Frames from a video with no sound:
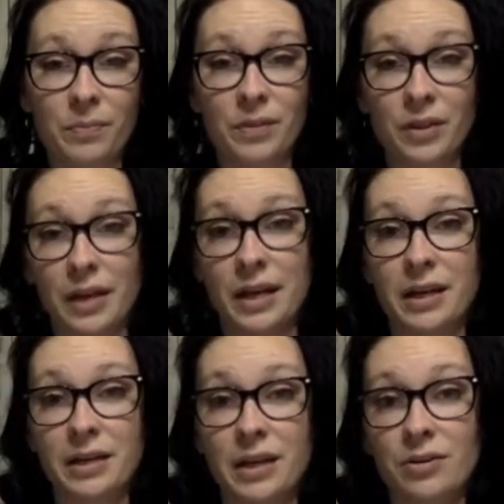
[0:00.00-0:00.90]
The lady
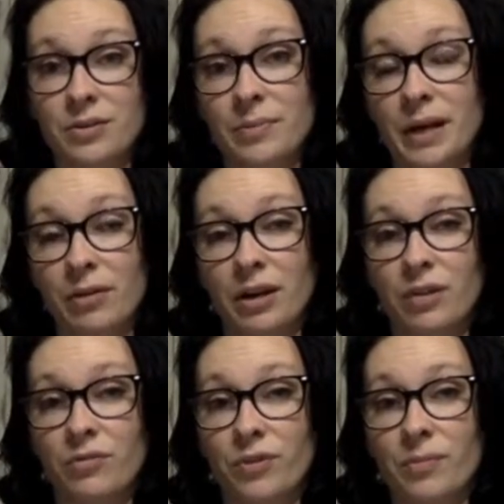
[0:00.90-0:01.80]
in here is
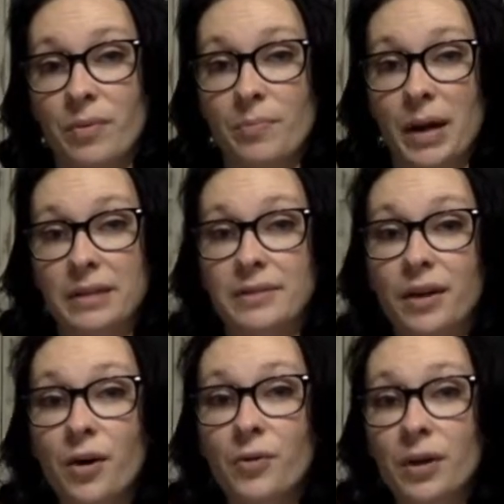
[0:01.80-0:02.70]
immigrated from
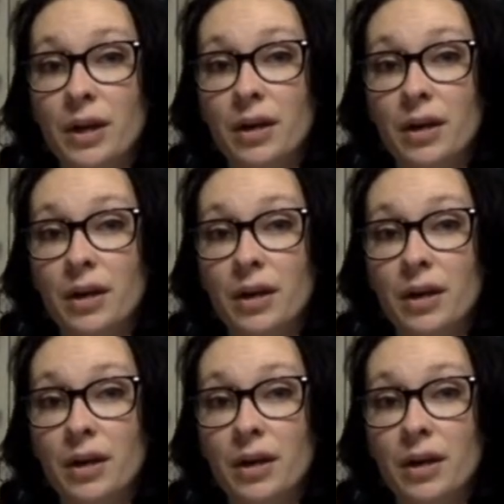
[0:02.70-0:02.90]
Mexico,